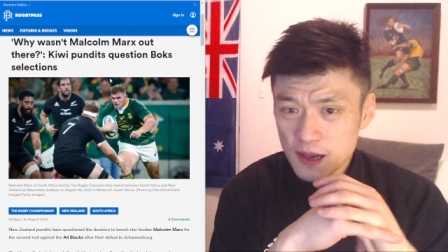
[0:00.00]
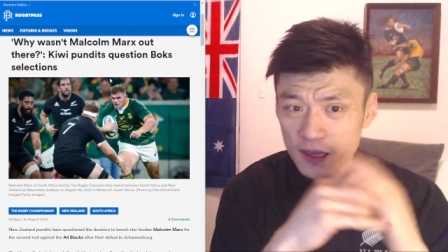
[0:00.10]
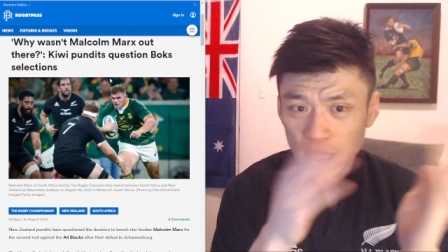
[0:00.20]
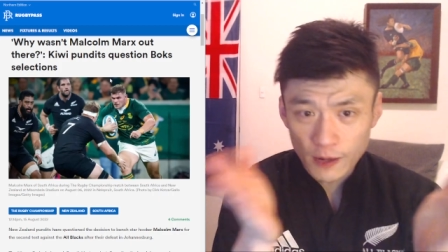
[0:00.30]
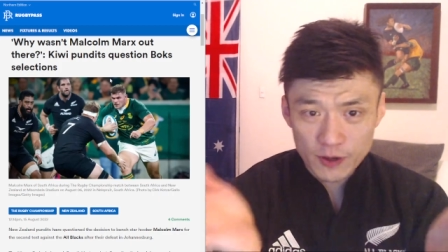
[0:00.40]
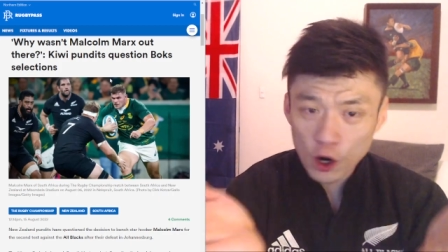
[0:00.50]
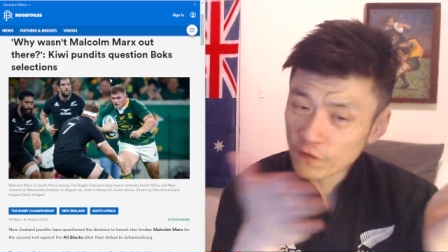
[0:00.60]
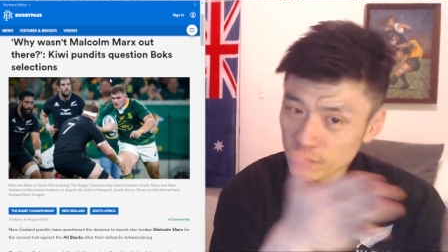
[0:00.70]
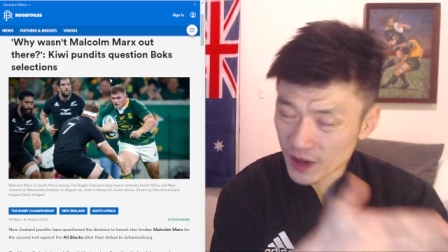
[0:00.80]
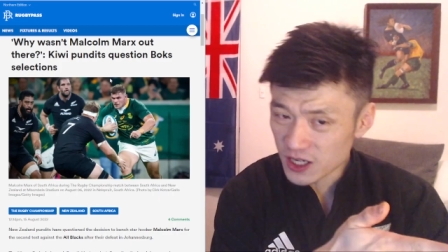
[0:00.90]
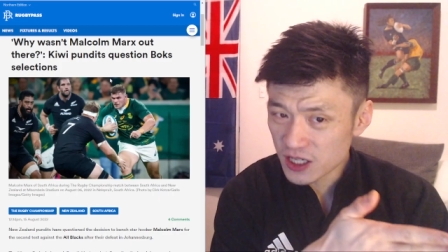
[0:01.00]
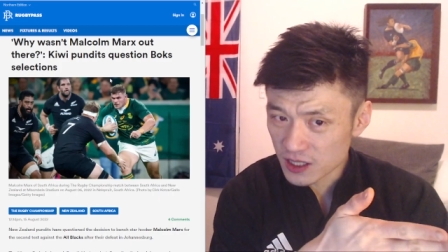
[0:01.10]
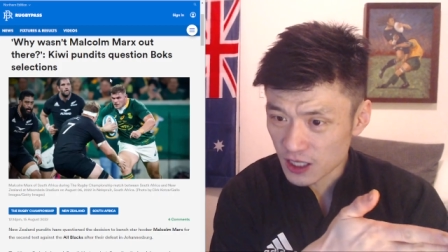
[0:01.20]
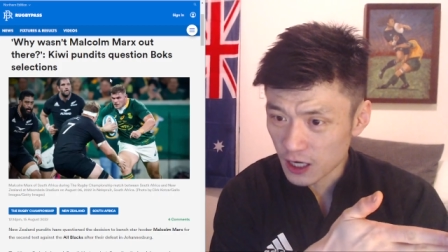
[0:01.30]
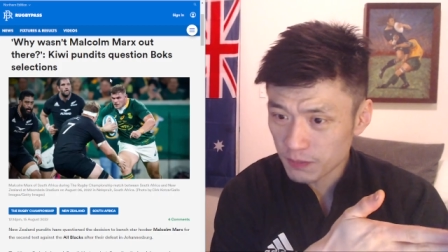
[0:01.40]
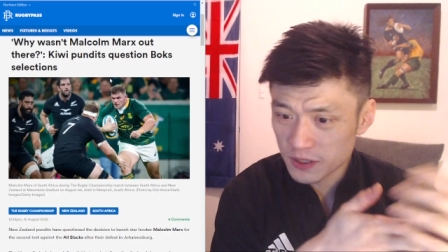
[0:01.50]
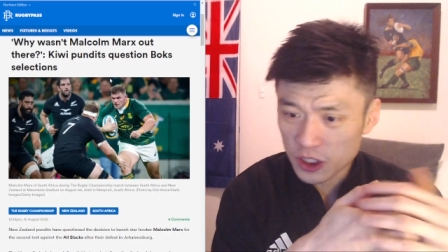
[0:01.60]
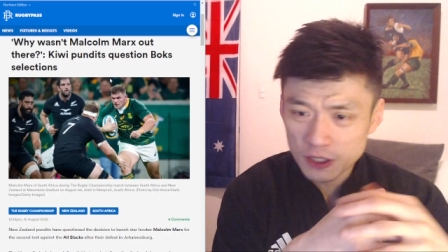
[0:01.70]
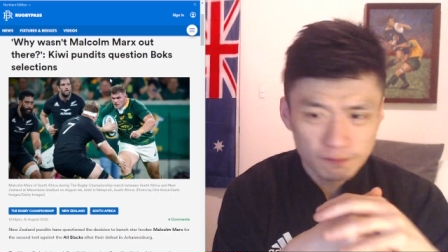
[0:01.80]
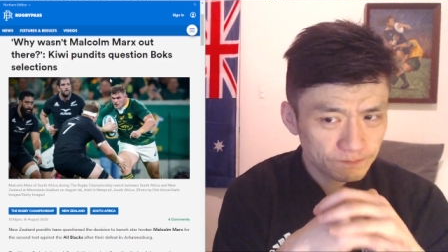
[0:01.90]
coming off the bench in the starting
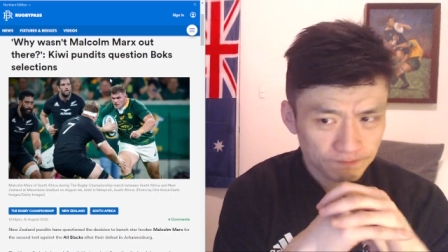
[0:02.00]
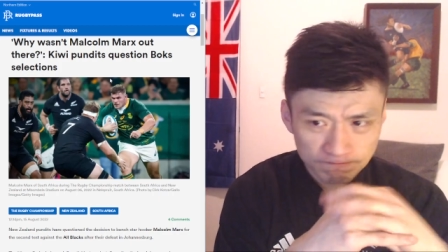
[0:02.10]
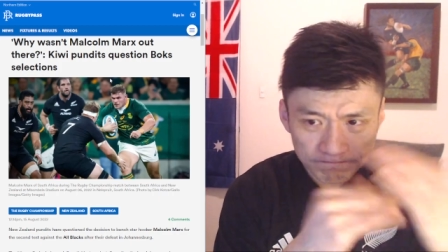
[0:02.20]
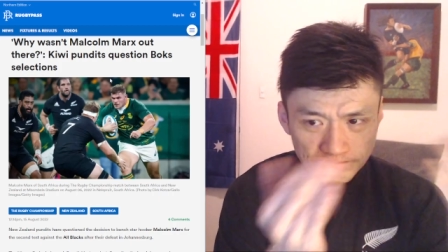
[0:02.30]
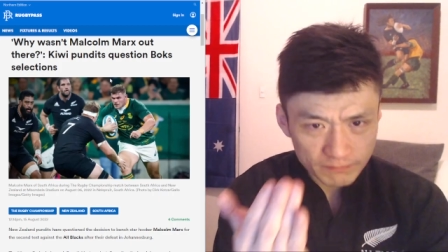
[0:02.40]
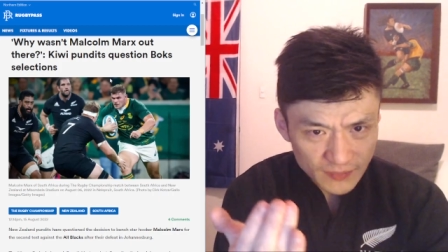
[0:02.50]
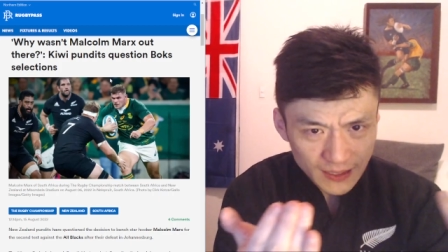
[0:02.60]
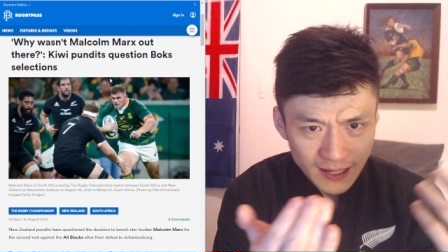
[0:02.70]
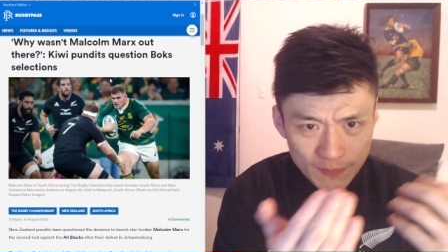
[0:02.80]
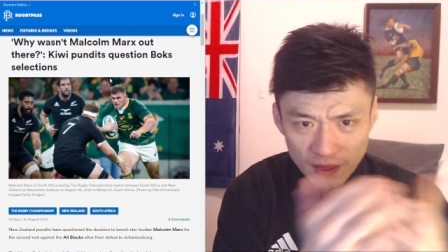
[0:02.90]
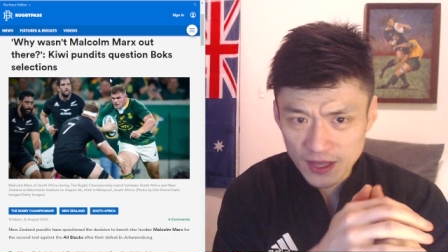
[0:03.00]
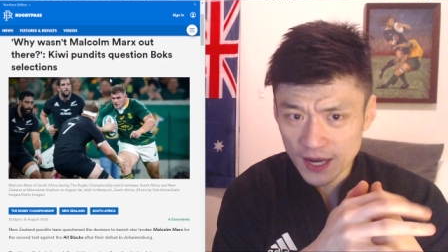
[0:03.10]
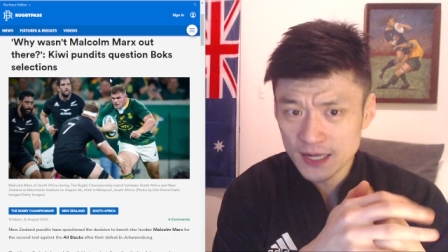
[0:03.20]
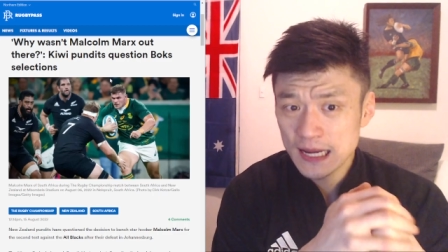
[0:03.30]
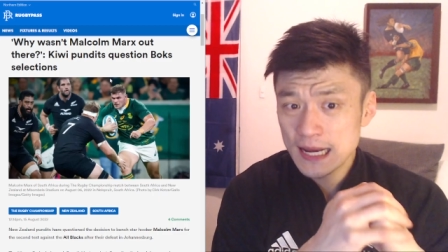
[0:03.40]
position, but then